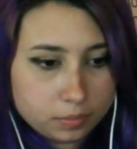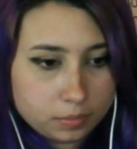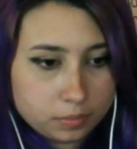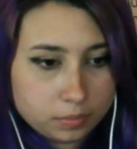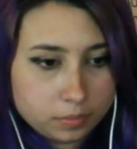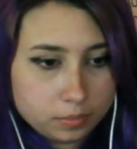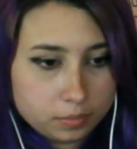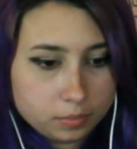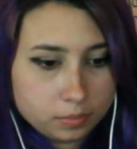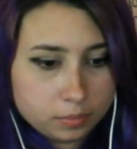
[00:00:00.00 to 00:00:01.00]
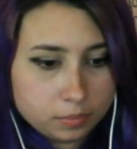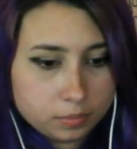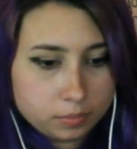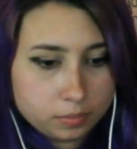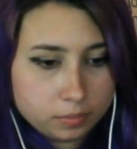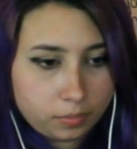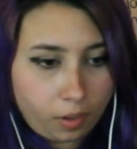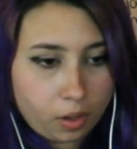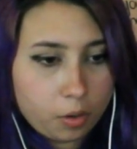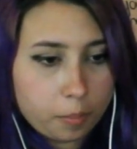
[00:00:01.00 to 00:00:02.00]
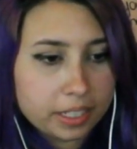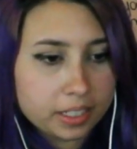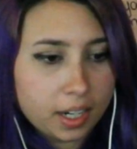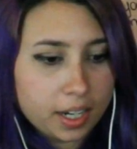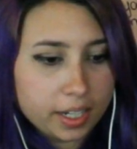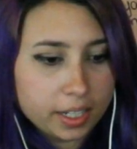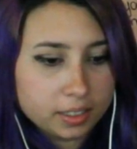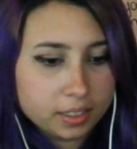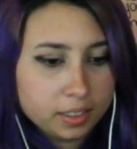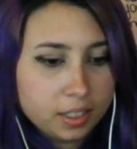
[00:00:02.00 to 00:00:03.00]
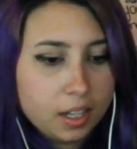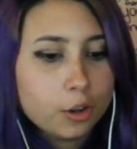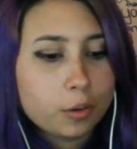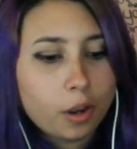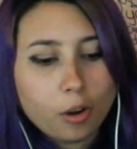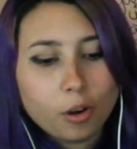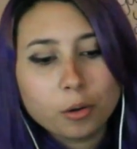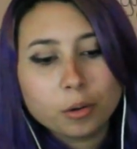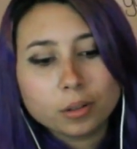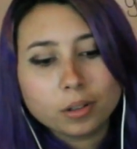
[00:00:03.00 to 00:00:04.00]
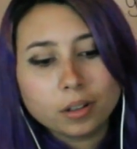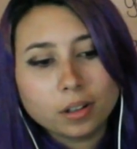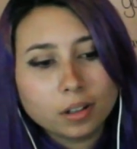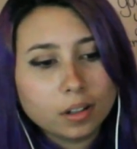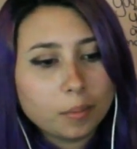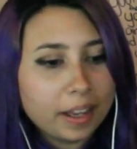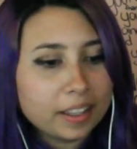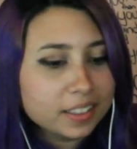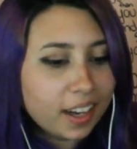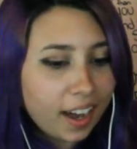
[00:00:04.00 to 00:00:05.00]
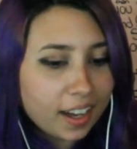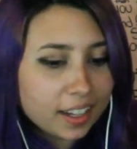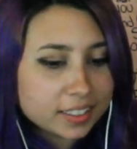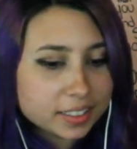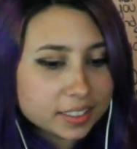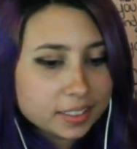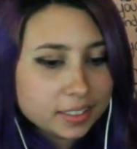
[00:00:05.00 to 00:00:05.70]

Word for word: Welcome to the lighthouse. Oh my god. Oh my god.